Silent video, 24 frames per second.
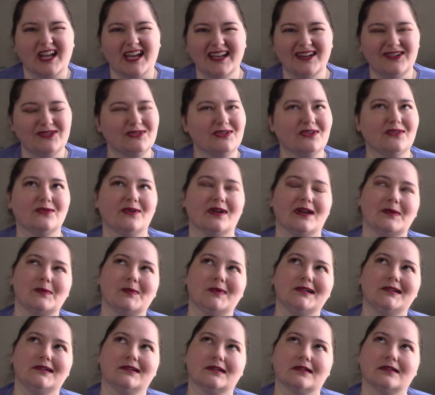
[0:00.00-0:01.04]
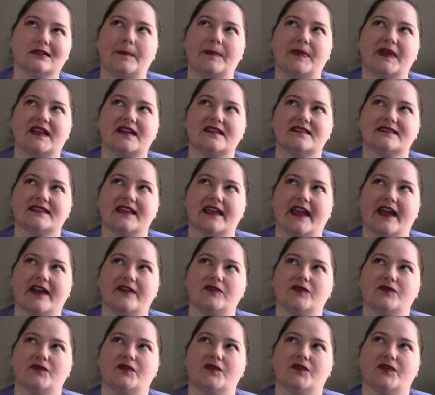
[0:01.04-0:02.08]
I don't know the right word, because they
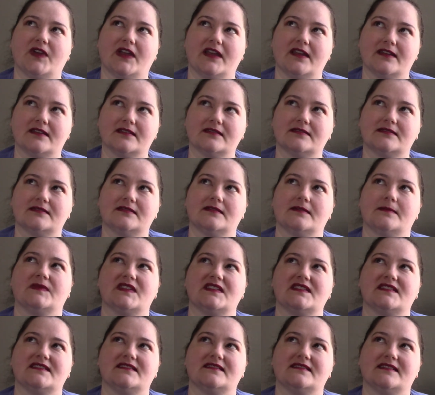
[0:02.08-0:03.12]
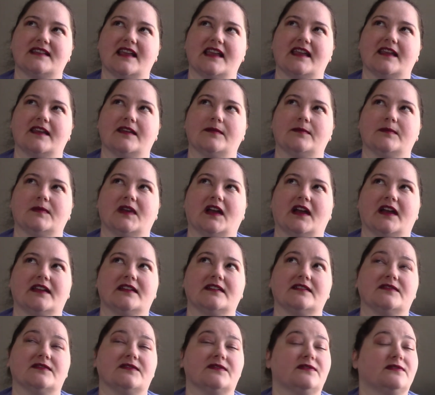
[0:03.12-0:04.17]
haven't faced the same
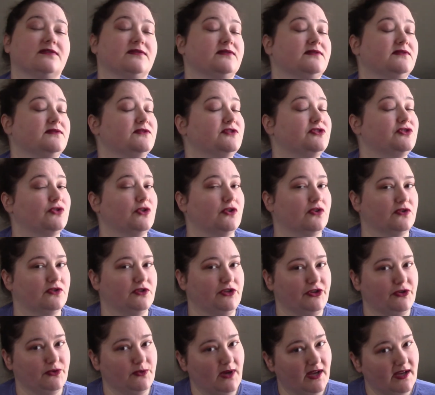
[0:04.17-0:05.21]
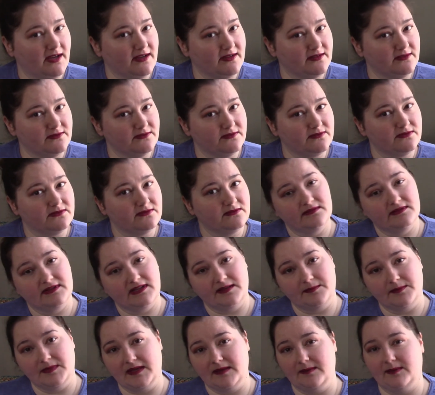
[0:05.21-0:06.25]
kind of struggle you have
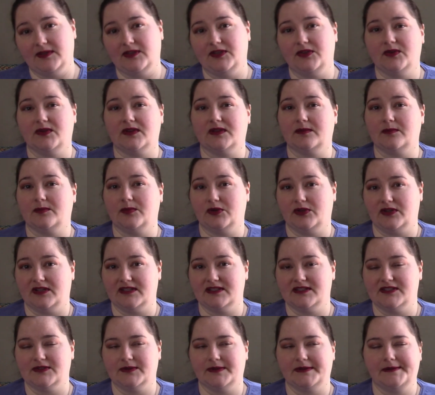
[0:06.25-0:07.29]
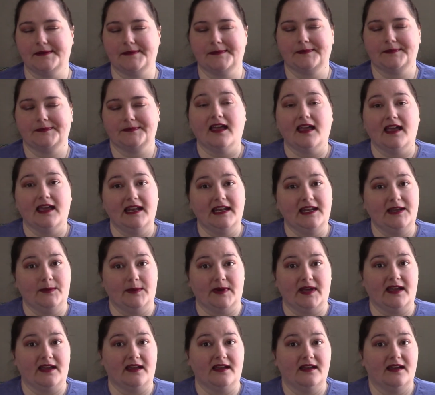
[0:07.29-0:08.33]
that maybe you can put into it.
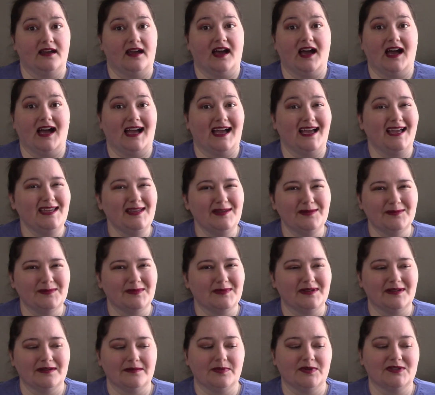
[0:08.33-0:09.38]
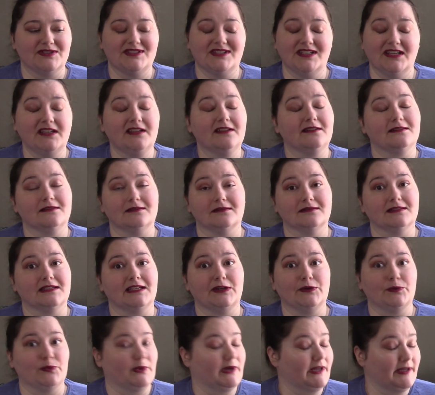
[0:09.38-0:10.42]
Anyway, I am particularly
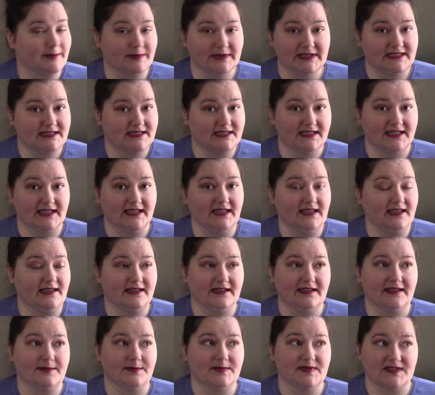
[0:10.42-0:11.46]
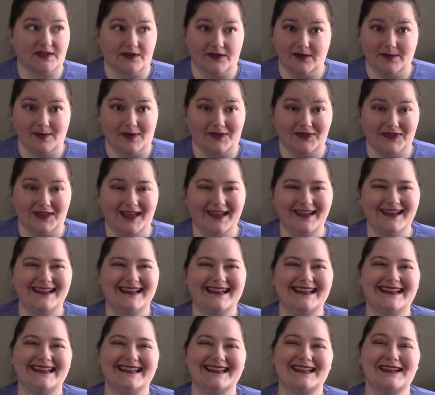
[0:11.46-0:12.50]
rambly today, and I am sorry about
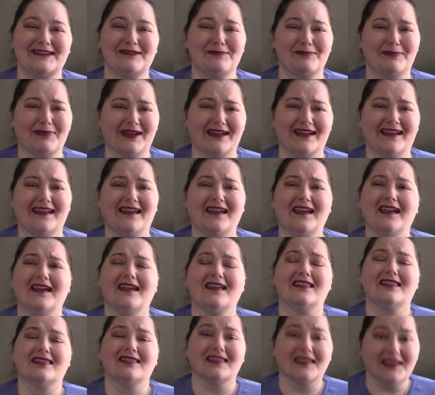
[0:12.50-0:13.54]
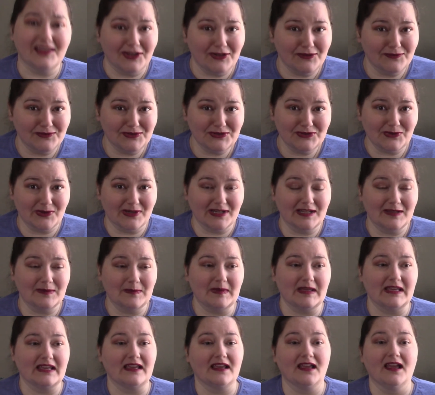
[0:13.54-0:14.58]
that. But thank you for joining
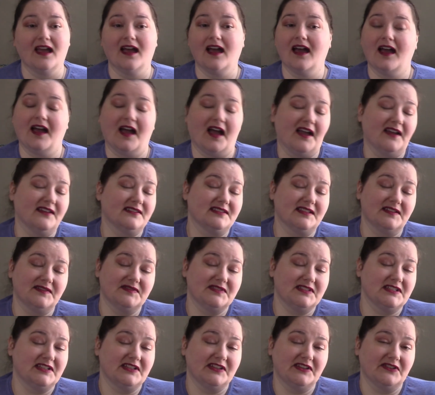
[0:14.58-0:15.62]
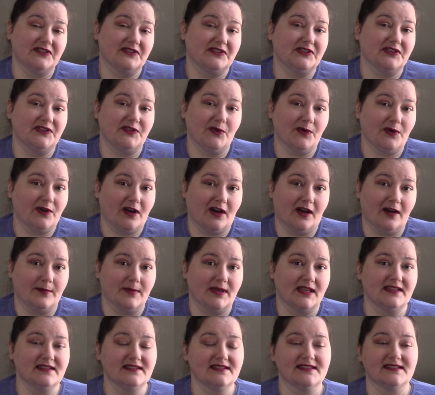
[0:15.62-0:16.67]
me. I'd love to hear your
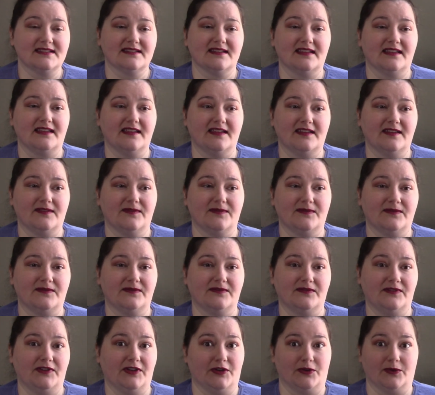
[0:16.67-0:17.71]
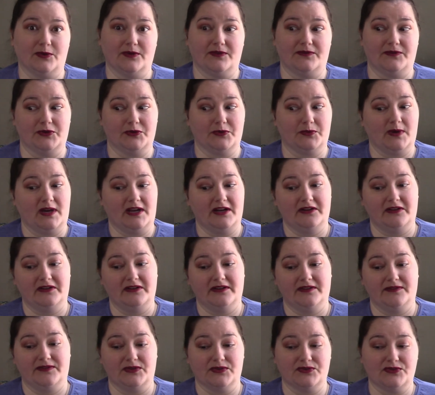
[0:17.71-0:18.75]
comments if you're a writer,
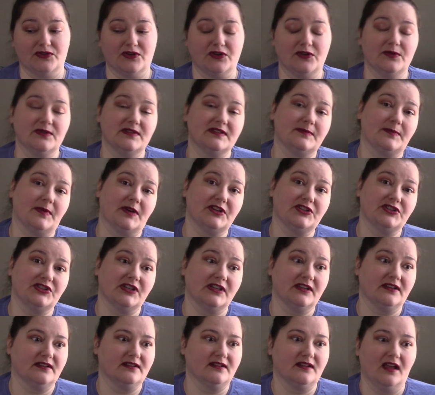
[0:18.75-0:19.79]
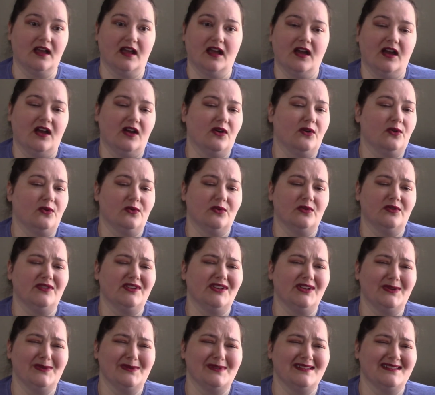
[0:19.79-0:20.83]
if you struggle with depression, or
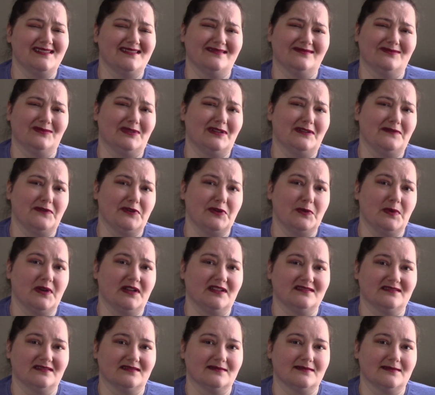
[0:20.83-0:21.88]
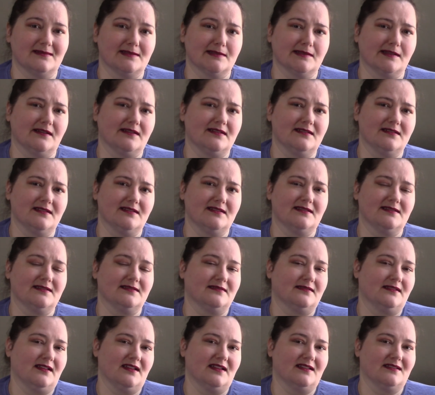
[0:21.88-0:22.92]
whatever you want, as long as it's
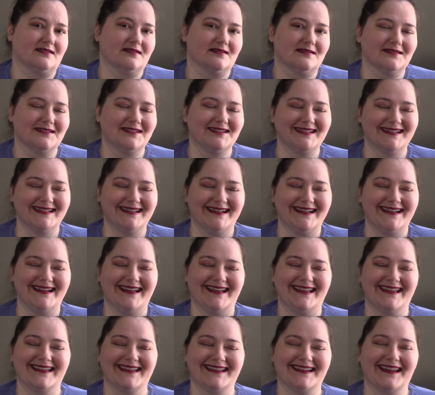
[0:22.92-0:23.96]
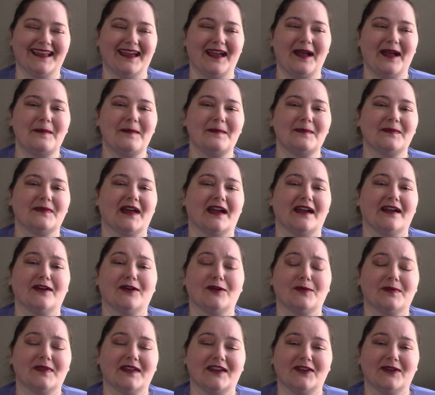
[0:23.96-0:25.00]
nice. And I
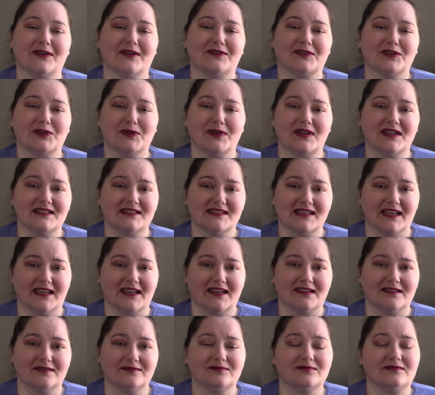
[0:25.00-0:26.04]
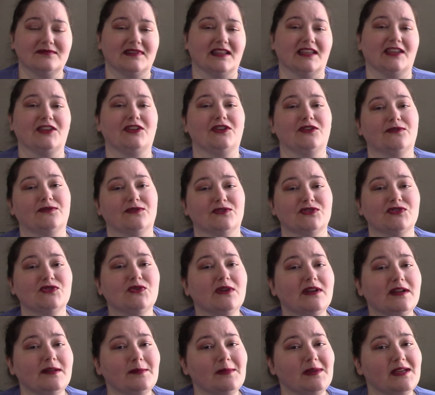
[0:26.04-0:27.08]
hope that you have a great day. Thank you for
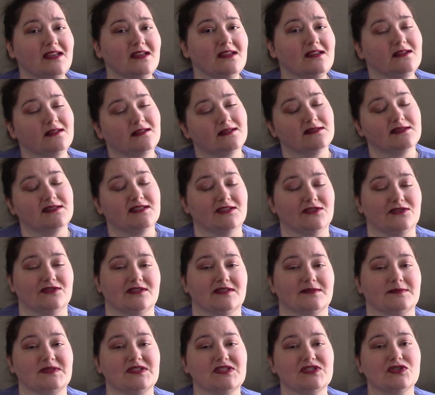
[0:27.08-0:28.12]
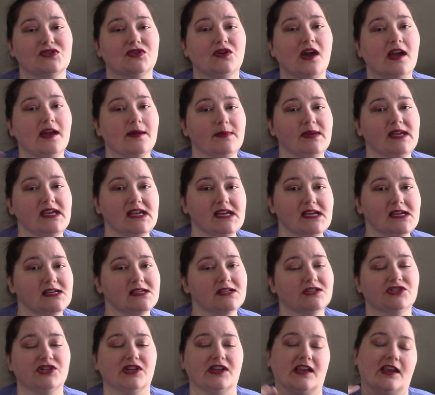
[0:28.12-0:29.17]
joining me. Consider
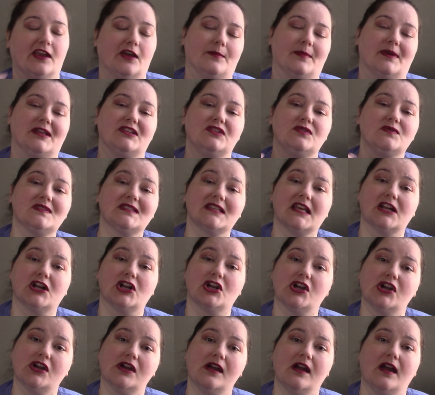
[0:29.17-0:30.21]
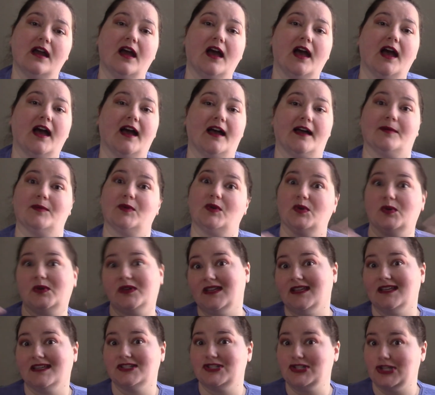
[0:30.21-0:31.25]
subscribing, checking out my newsletter,
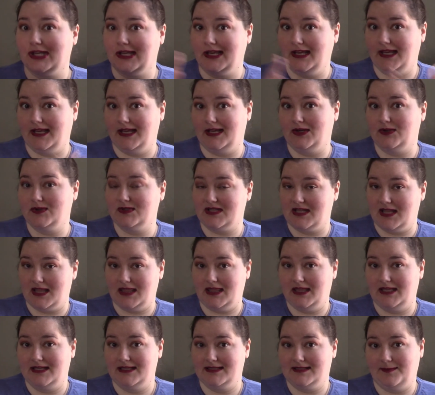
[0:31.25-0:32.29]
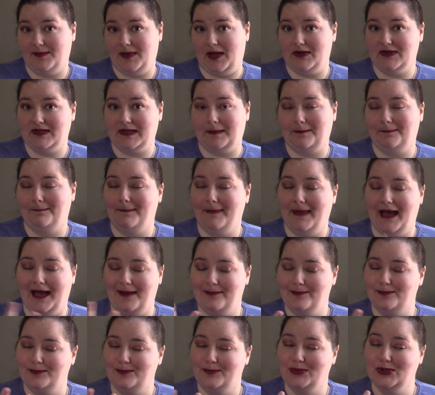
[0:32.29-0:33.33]
going and checking out things about my
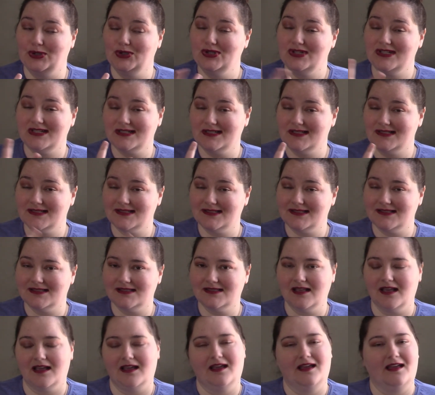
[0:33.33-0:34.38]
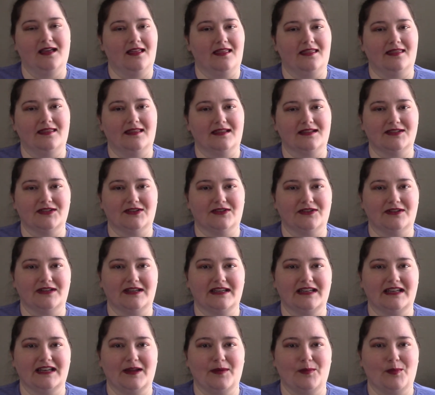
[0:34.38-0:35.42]
books that are
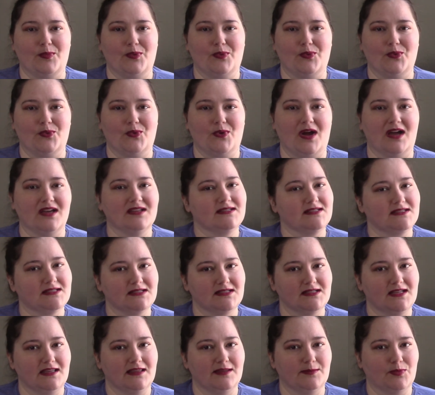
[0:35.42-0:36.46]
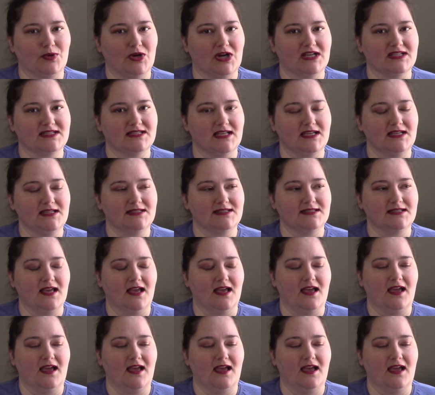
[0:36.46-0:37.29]
in the process.